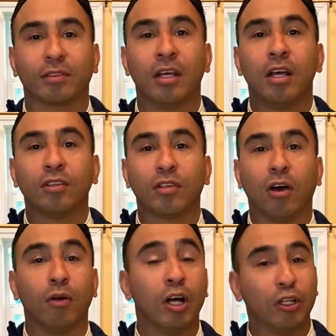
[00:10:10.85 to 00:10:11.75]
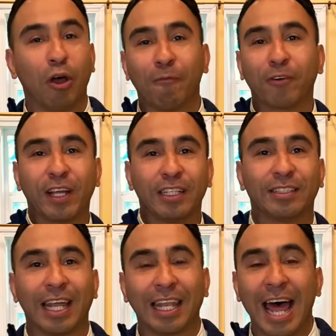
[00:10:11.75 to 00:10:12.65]
So don't forget to
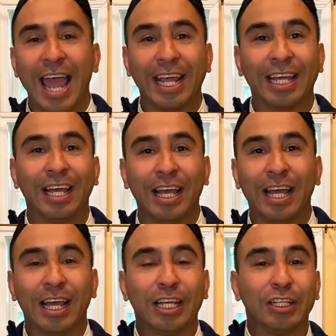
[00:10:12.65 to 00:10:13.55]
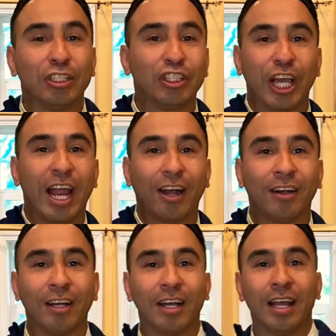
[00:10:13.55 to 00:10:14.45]
like, share,
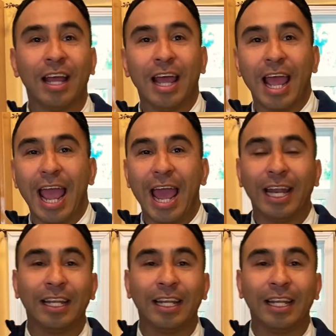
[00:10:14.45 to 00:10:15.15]
and